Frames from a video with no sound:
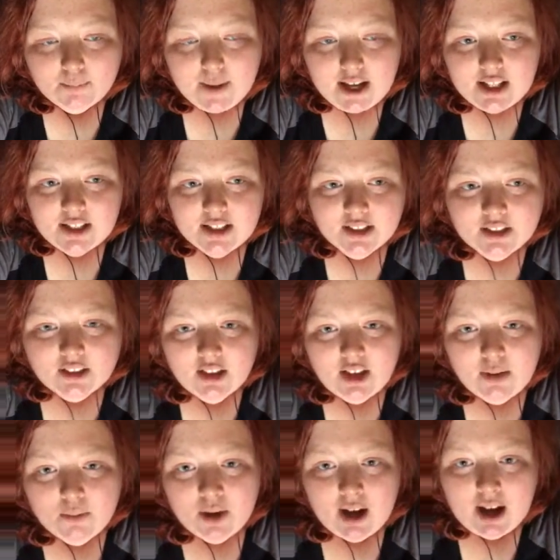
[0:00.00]

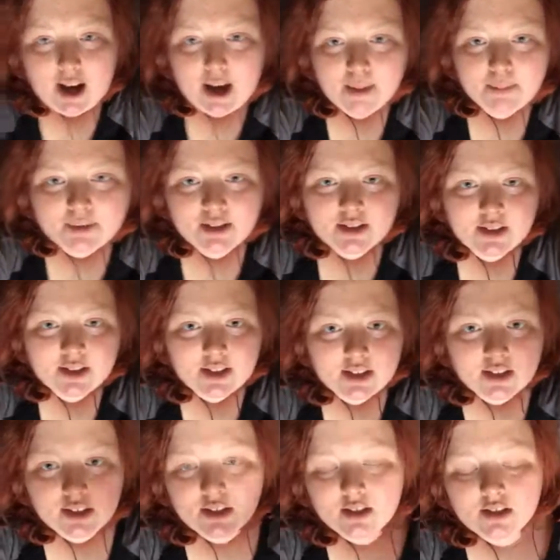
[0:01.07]
Basically, what happens
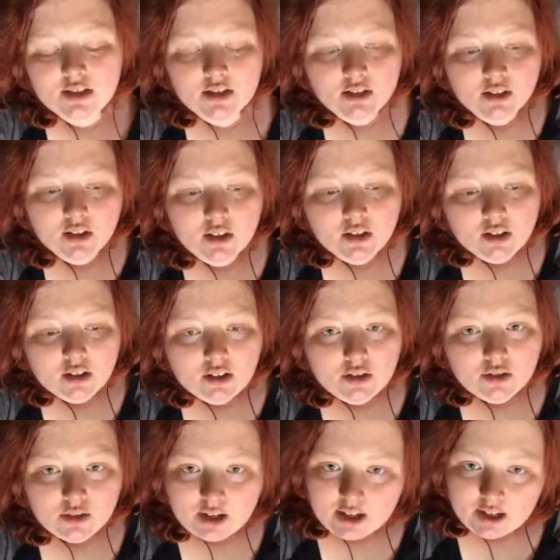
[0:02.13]
is
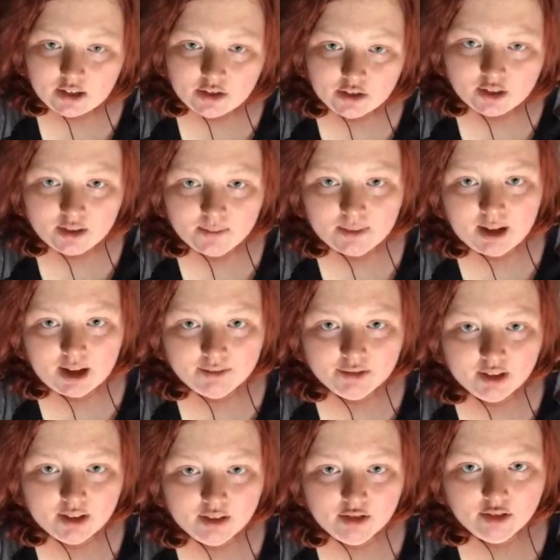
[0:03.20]
you get a treatment
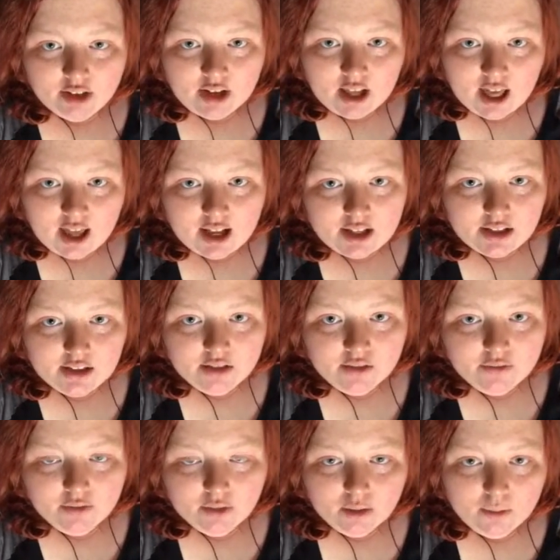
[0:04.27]
every 3 days
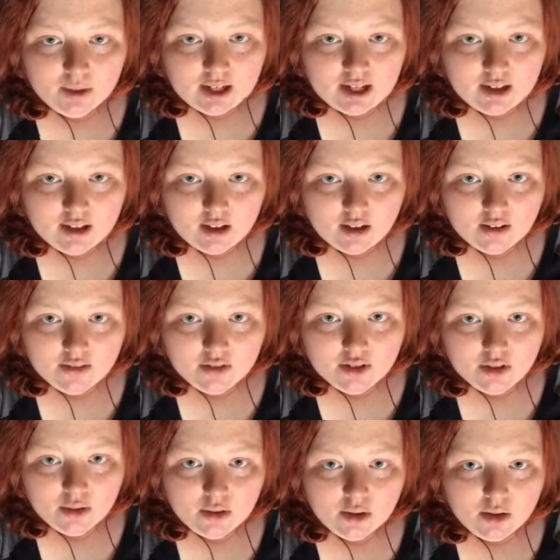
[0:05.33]
for a week, and
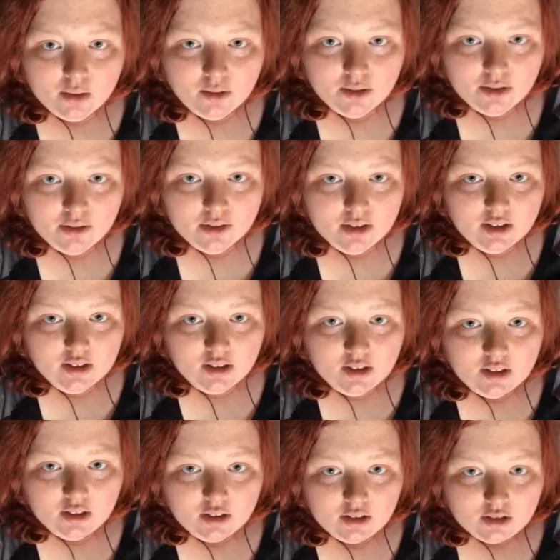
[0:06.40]
then you go and you get
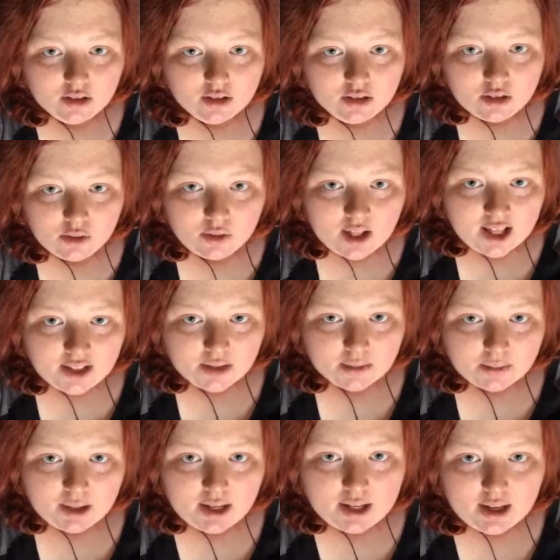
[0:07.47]
2 days
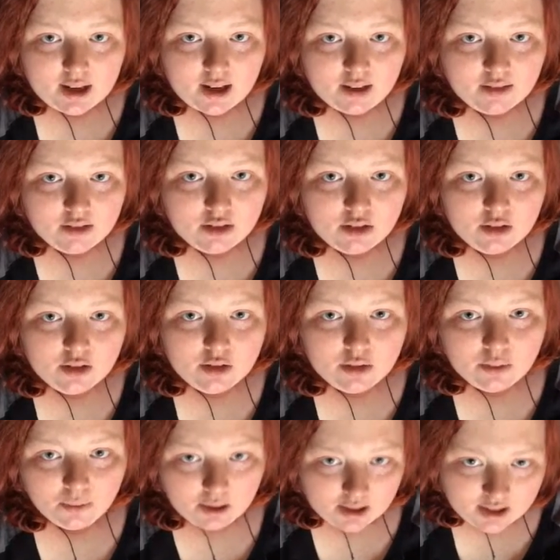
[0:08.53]
a week, and then you
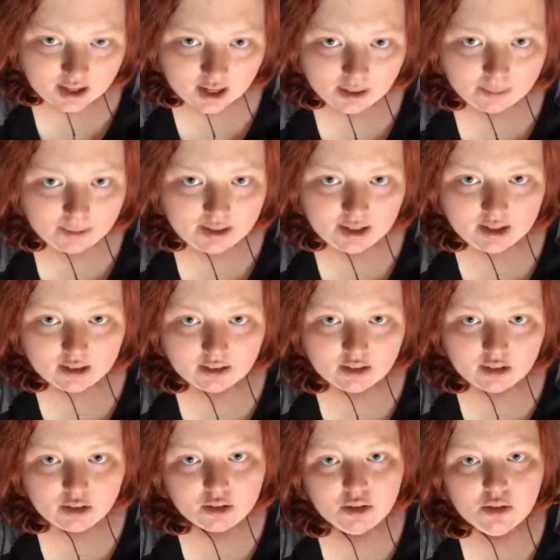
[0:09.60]
do 1 day a week,
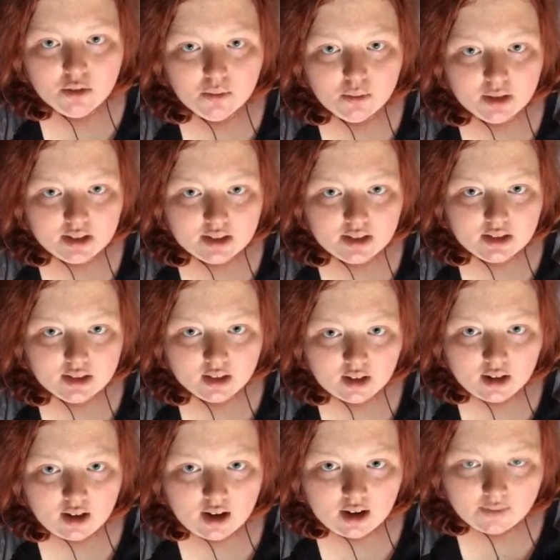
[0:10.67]
and then you do once
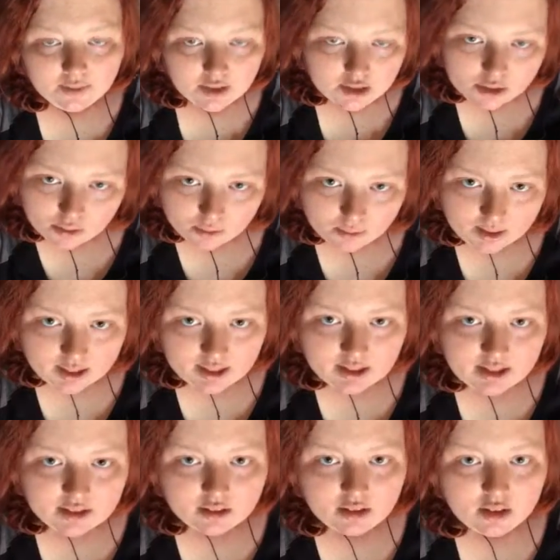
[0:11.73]
every 2
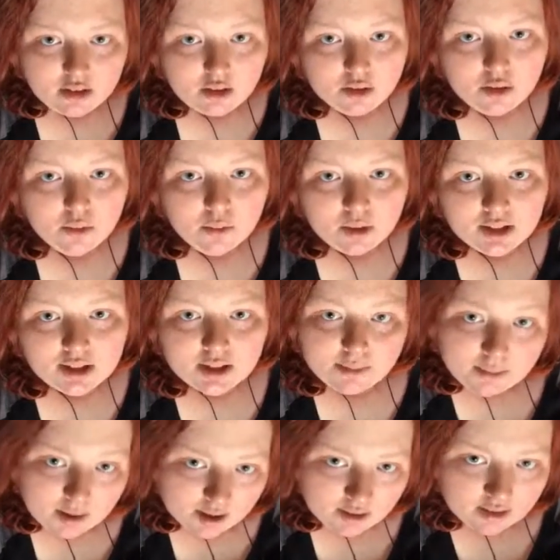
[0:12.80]
weeks, and then you do once a
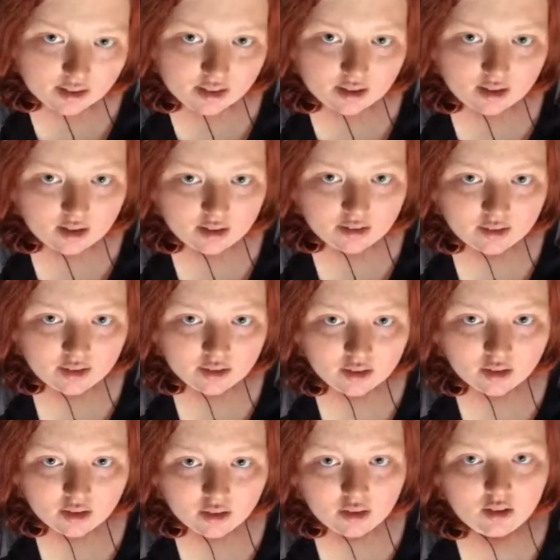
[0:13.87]
month, and then